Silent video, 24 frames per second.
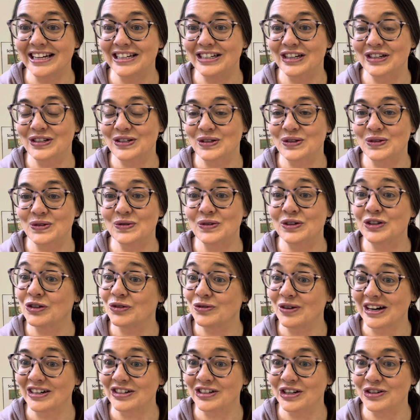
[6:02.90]
to do
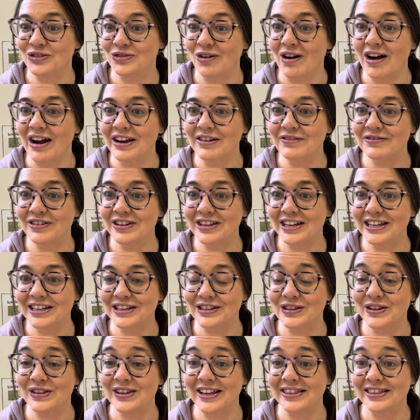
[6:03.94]
directed drawing for this
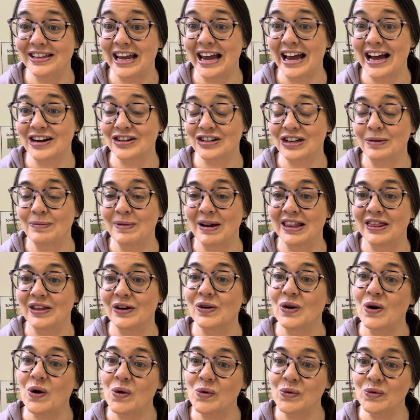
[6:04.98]
so that they actually make their
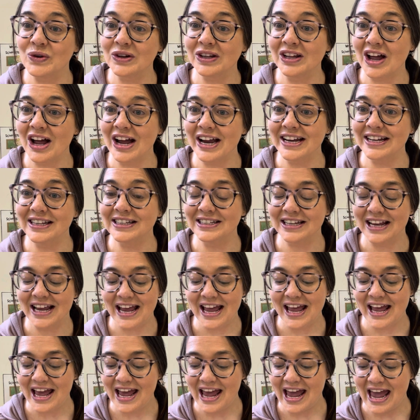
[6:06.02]
own lines,
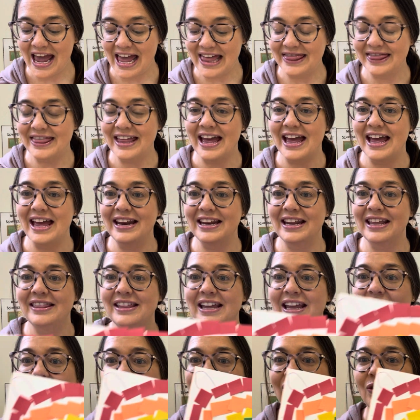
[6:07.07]
and then
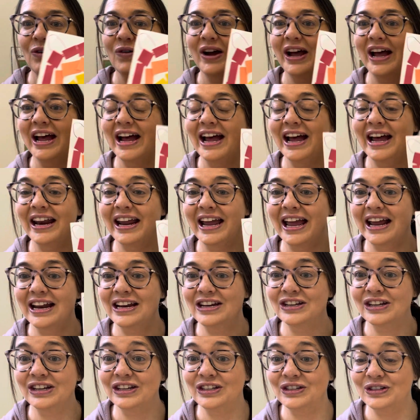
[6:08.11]
they can go ahead
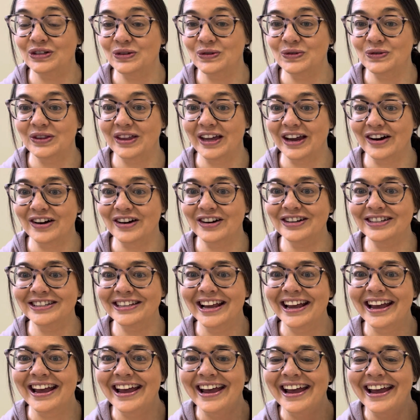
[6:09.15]
and do theirs.
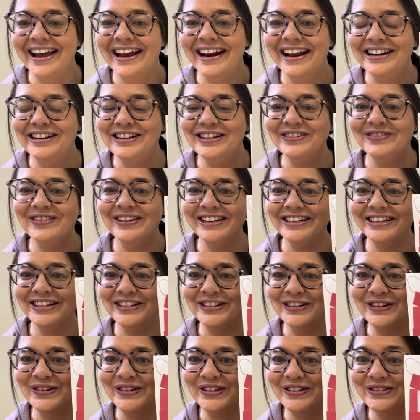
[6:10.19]
And I just wanted to
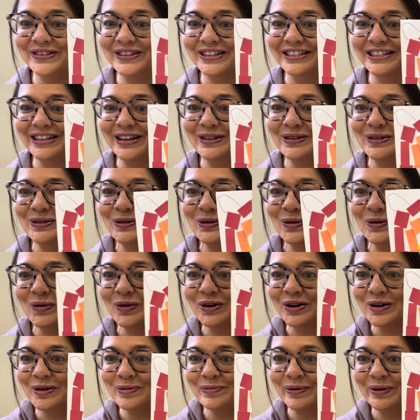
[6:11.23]
show you this
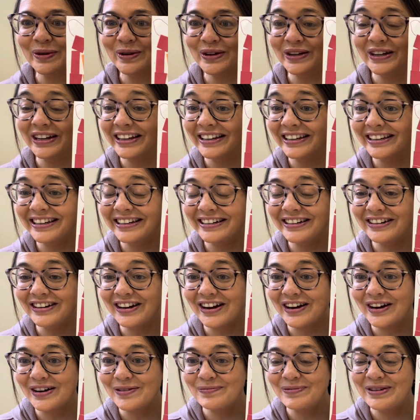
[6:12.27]
adorable little
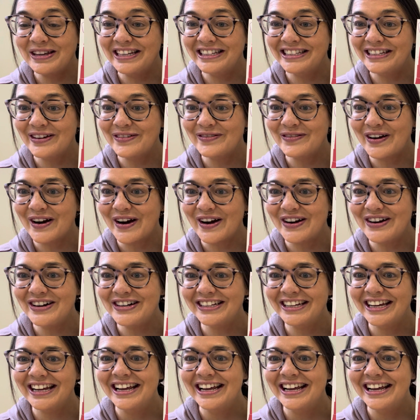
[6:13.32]
piece of art.